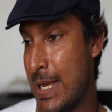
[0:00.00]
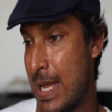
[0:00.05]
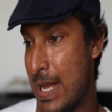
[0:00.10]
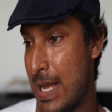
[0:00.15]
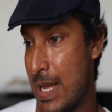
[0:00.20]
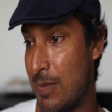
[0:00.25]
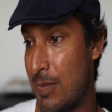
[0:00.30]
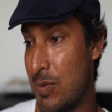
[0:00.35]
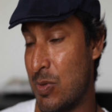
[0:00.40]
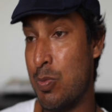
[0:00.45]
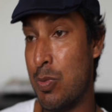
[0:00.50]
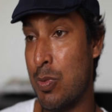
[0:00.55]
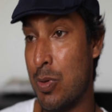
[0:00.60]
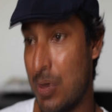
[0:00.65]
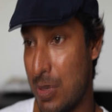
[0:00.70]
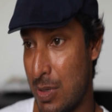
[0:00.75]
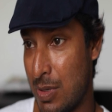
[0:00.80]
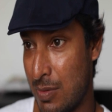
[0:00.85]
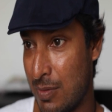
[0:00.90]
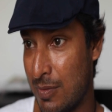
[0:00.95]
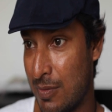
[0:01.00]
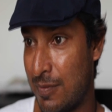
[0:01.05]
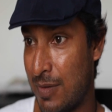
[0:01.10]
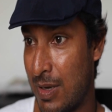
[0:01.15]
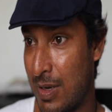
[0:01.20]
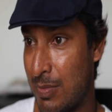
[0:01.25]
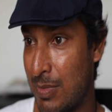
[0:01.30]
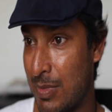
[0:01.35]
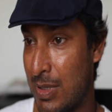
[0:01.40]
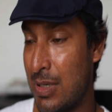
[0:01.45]
I was born into a
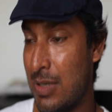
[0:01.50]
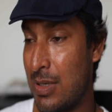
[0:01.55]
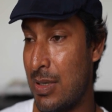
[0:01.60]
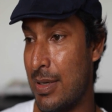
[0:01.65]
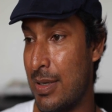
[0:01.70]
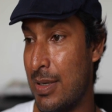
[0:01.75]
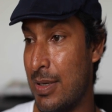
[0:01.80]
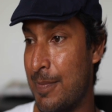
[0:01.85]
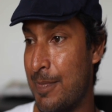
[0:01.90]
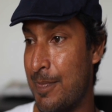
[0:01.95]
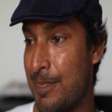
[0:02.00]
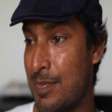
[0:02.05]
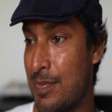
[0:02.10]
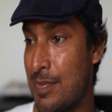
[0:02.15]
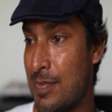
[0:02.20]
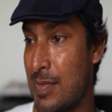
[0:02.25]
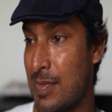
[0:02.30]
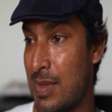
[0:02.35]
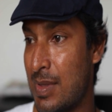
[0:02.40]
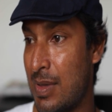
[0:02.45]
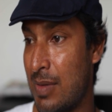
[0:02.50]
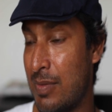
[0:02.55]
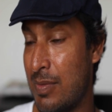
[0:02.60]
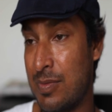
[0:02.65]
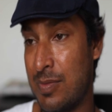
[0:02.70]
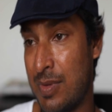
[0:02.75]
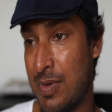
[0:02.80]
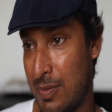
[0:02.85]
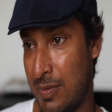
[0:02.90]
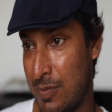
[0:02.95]
family. I was
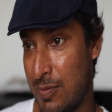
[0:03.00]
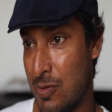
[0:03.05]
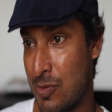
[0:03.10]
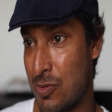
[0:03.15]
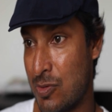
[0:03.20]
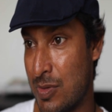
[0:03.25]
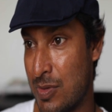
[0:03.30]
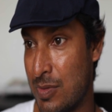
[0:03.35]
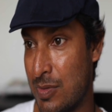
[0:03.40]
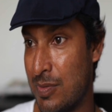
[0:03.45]
very fortunate,